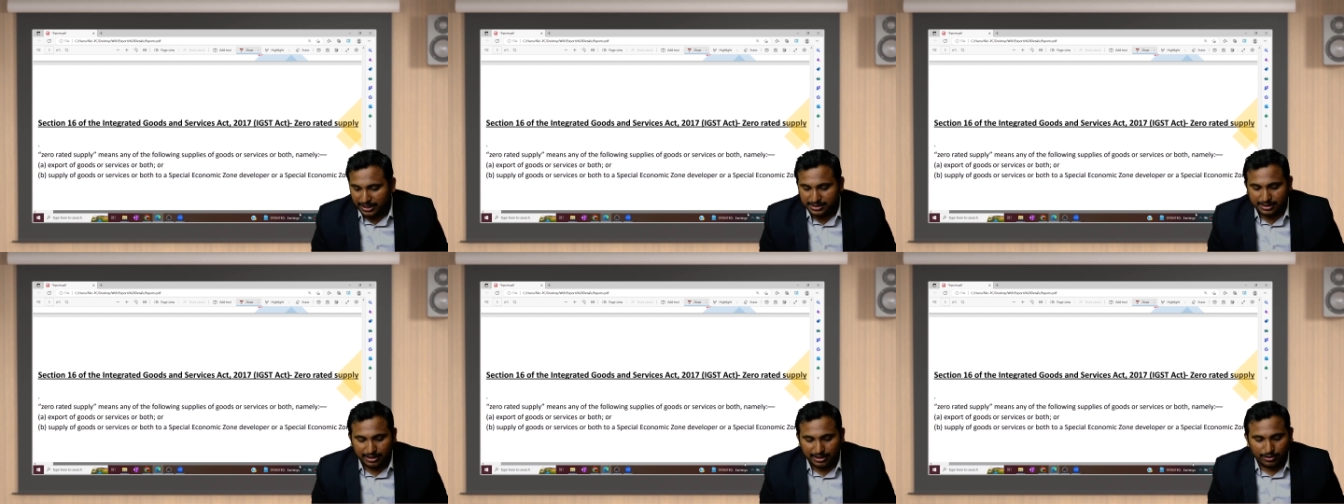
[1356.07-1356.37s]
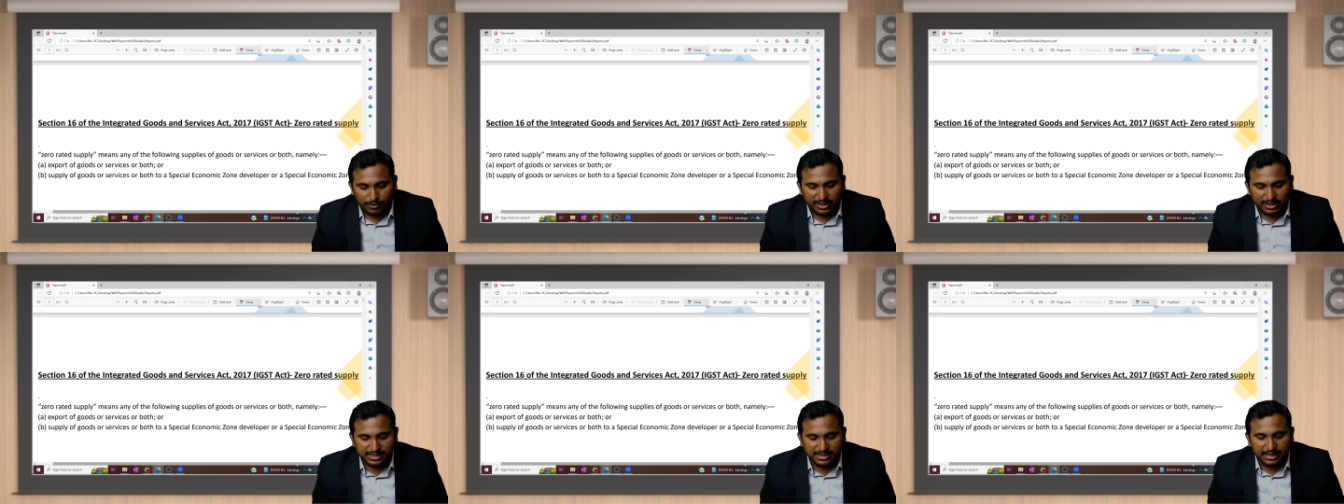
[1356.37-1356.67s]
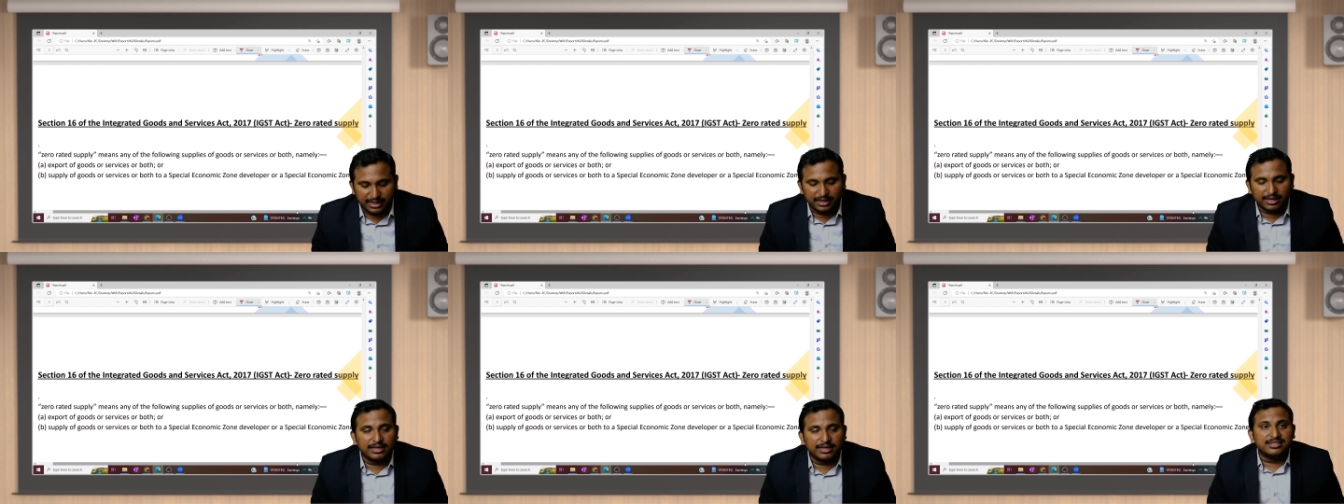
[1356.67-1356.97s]
Hello, what is that?
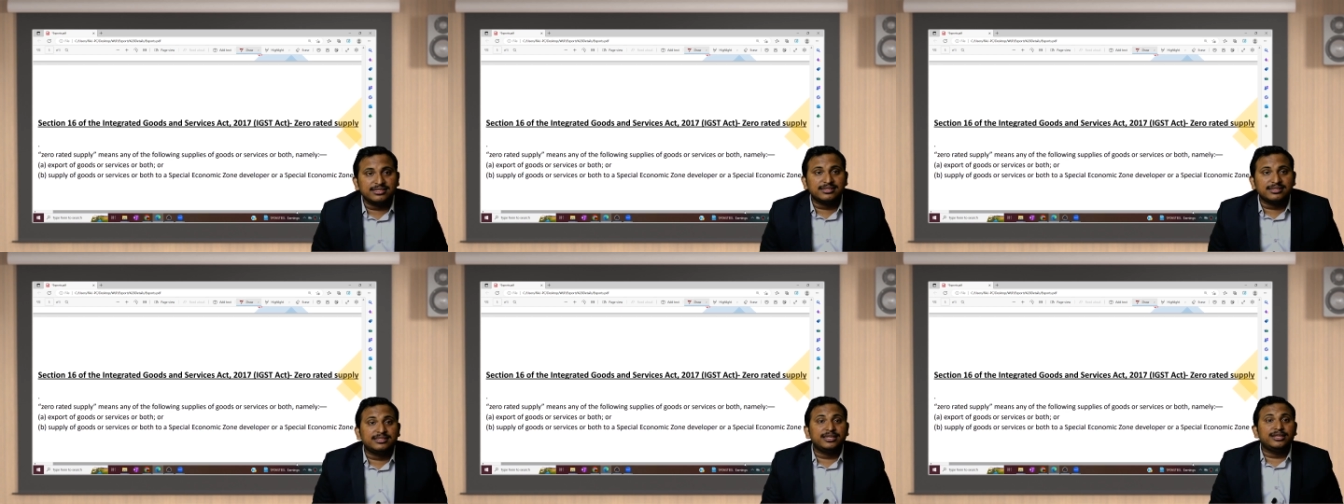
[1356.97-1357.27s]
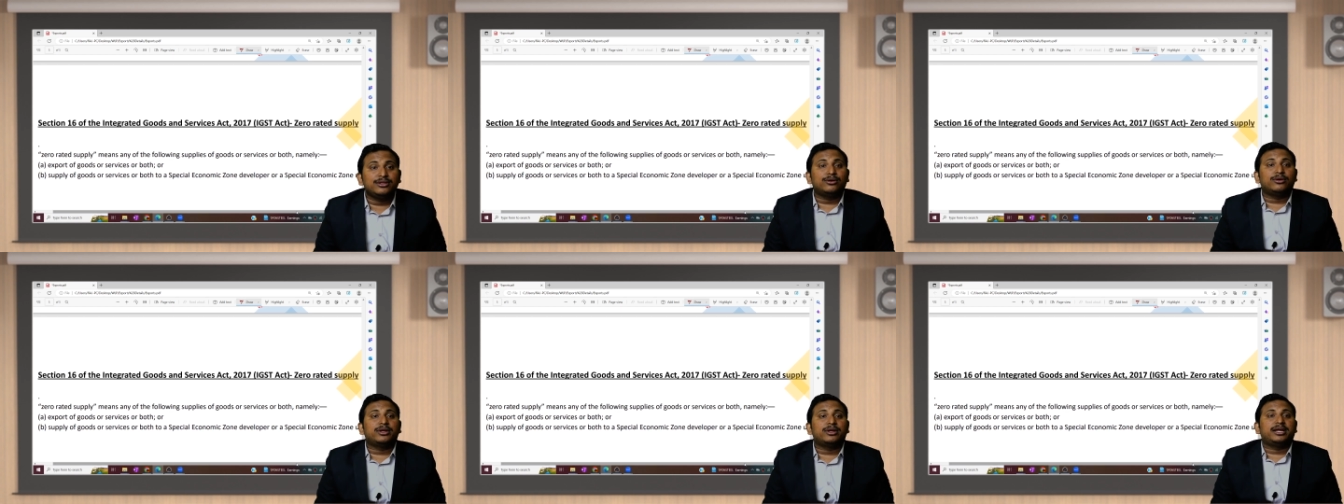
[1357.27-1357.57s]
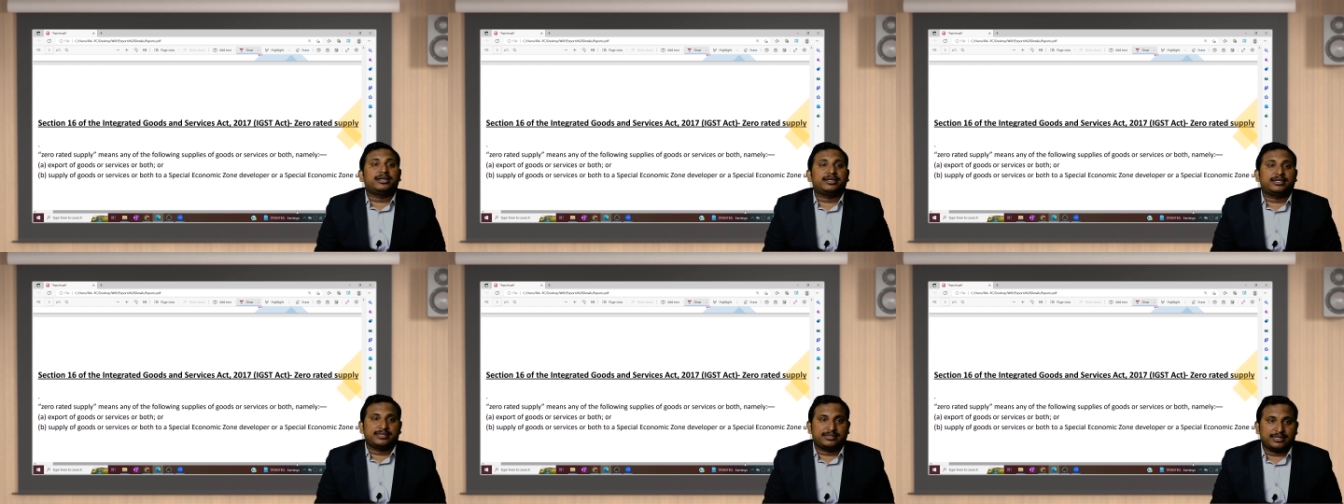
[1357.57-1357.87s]
Zero
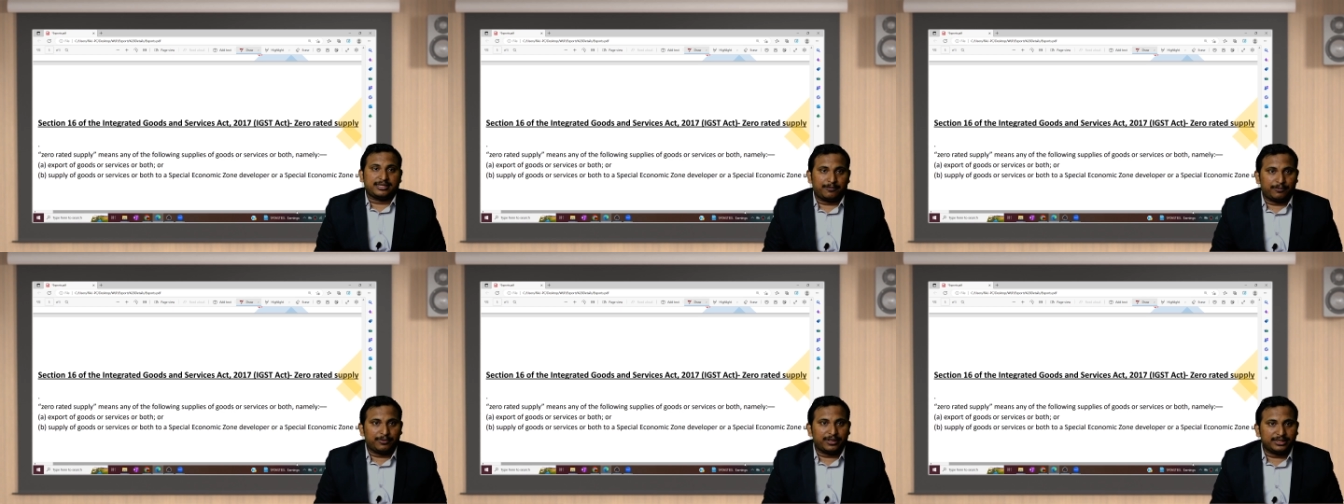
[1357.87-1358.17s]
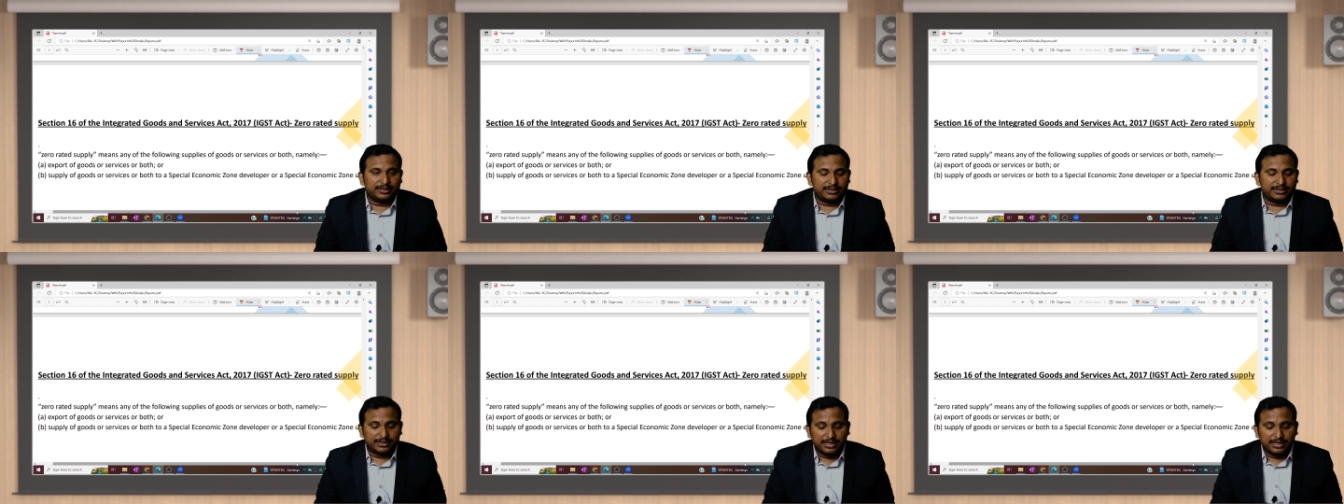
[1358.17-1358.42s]
rated supplies.